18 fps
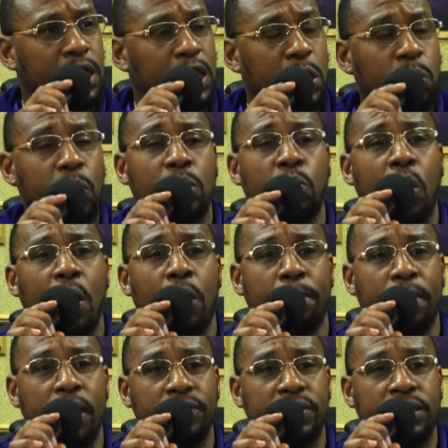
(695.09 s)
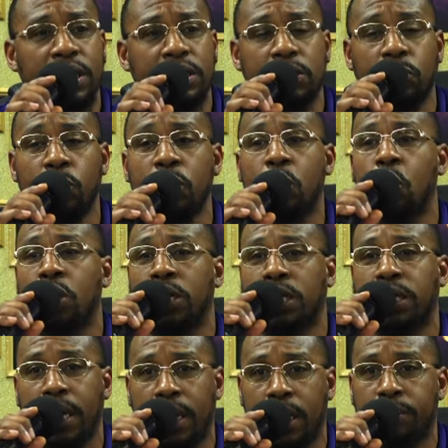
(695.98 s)
You wonder why my brother says, we going to
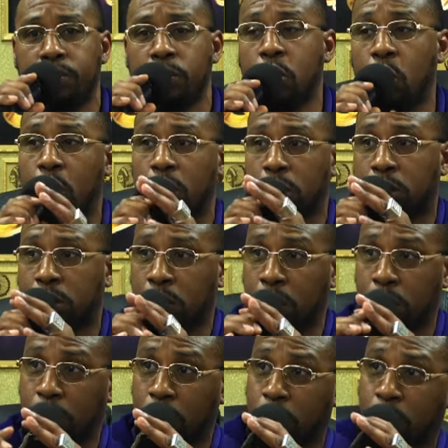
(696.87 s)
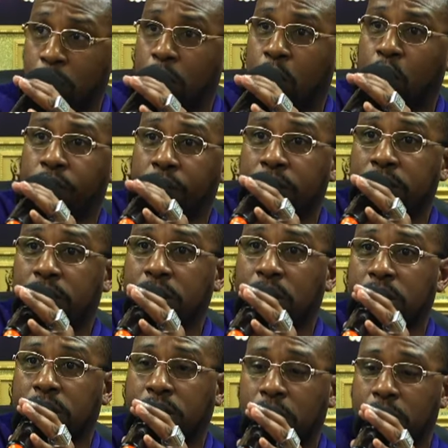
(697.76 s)
camp, we going to the hood over here and
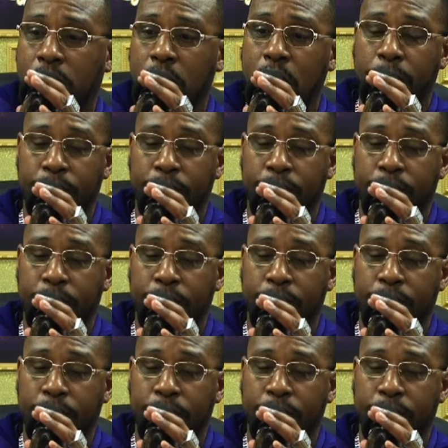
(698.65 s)
such and such.